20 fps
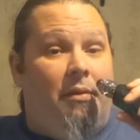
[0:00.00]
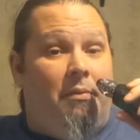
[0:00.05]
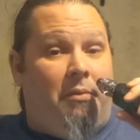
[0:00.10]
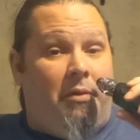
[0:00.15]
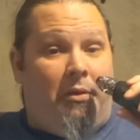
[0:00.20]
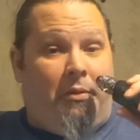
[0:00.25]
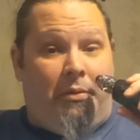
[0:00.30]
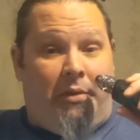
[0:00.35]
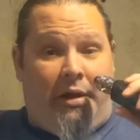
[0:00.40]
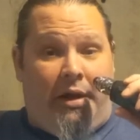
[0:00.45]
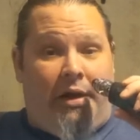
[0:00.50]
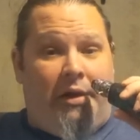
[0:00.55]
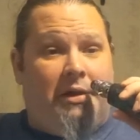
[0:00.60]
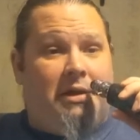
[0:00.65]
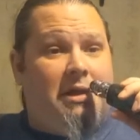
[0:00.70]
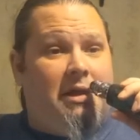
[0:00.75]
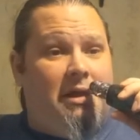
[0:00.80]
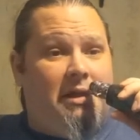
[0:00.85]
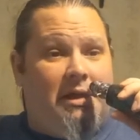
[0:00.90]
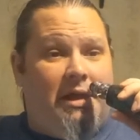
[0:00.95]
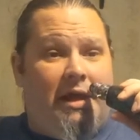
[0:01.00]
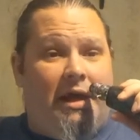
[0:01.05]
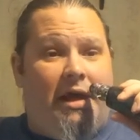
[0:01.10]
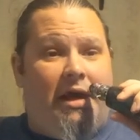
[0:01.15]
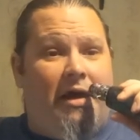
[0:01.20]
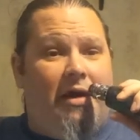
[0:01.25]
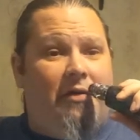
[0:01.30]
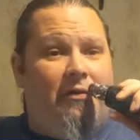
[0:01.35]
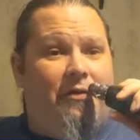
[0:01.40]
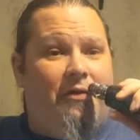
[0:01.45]
But what else does it
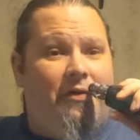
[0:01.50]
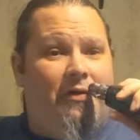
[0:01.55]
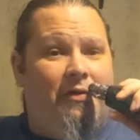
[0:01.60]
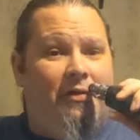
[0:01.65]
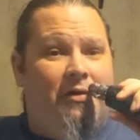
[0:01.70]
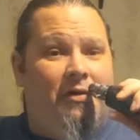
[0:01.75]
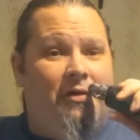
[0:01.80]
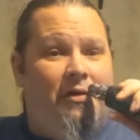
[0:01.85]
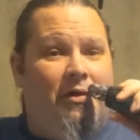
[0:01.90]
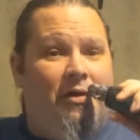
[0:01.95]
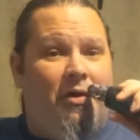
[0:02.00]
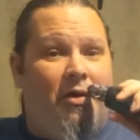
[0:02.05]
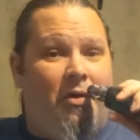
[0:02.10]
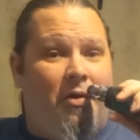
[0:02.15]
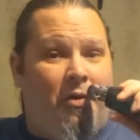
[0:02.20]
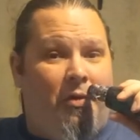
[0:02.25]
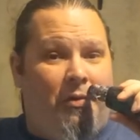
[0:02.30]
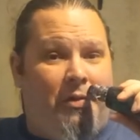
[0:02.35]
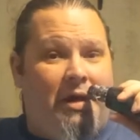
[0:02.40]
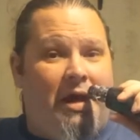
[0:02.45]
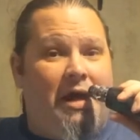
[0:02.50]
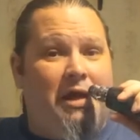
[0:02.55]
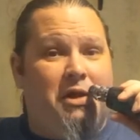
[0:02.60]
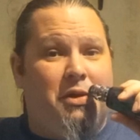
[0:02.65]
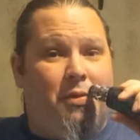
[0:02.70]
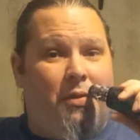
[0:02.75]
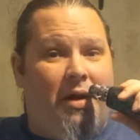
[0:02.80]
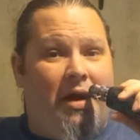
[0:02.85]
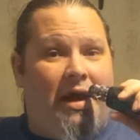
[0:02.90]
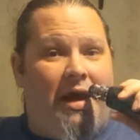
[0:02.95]
have? Oh,
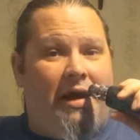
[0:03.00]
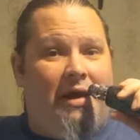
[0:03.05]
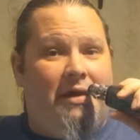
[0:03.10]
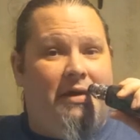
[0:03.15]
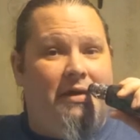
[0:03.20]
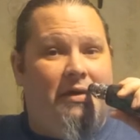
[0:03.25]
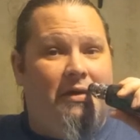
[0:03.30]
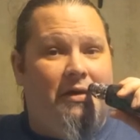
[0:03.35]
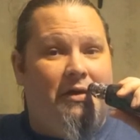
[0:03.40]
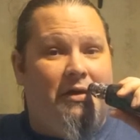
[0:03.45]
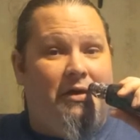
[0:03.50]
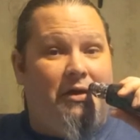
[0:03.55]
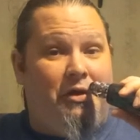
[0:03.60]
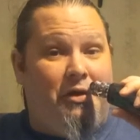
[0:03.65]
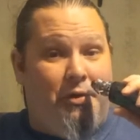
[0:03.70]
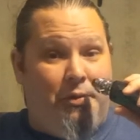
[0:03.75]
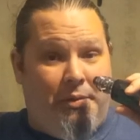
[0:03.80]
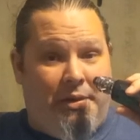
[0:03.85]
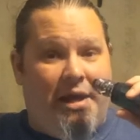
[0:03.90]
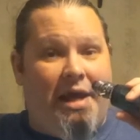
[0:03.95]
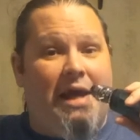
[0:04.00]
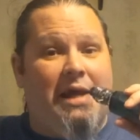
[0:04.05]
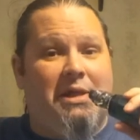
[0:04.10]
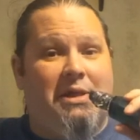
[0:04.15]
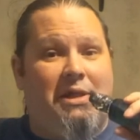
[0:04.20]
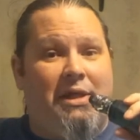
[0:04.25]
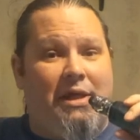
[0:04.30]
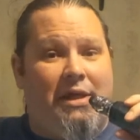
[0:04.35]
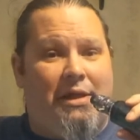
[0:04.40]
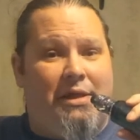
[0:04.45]
that's right. You
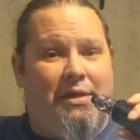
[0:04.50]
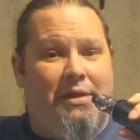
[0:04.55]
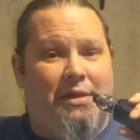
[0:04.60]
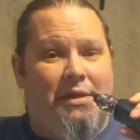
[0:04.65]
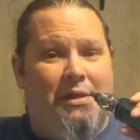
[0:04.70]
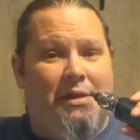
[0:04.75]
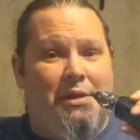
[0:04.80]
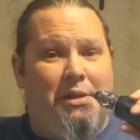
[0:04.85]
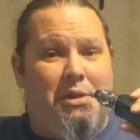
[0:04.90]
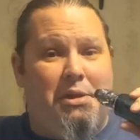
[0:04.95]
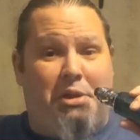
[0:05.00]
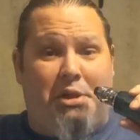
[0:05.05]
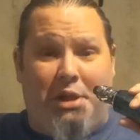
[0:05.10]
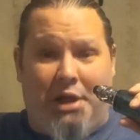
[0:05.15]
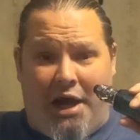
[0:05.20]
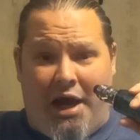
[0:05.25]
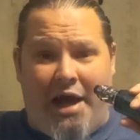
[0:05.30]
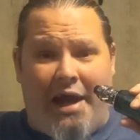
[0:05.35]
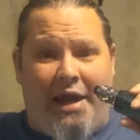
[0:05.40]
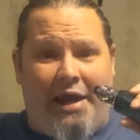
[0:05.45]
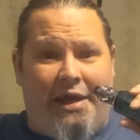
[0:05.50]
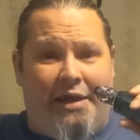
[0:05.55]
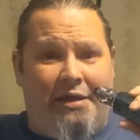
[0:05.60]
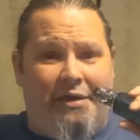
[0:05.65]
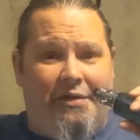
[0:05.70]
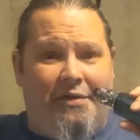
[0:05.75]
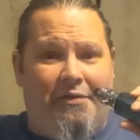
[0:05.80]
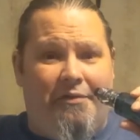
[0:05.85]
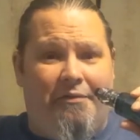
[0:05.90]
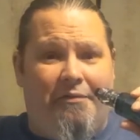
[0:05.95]
guessed it. Giant
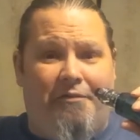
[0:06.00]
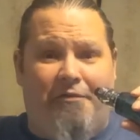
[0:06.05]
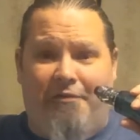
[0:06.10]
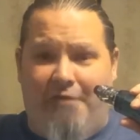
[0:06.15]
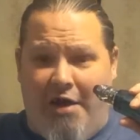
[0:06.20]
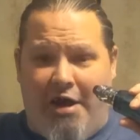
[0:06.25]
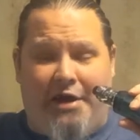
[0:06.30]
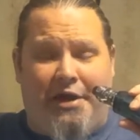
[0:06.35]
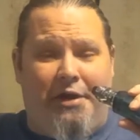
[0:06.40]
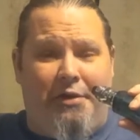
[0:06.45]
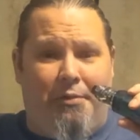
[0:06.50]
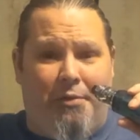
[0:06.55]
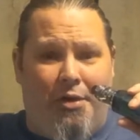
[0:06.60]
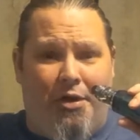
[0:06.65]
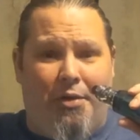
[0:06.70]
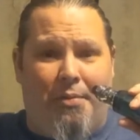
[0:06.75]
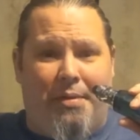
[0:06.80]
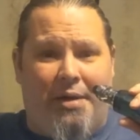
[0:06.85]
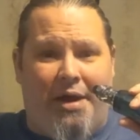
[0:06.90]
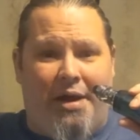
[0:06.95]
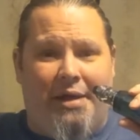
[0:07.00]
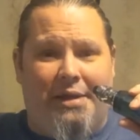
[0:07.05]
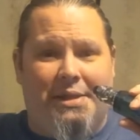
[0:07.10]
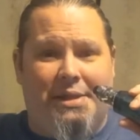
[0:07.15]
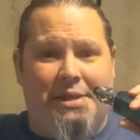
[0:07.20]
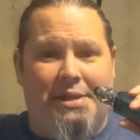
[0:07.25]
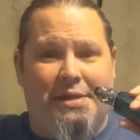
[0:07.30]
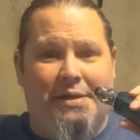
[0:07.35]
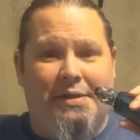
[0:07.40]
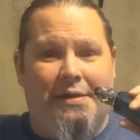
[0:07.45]
fucking
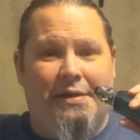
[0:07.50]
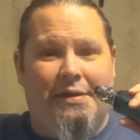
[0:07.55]
robots.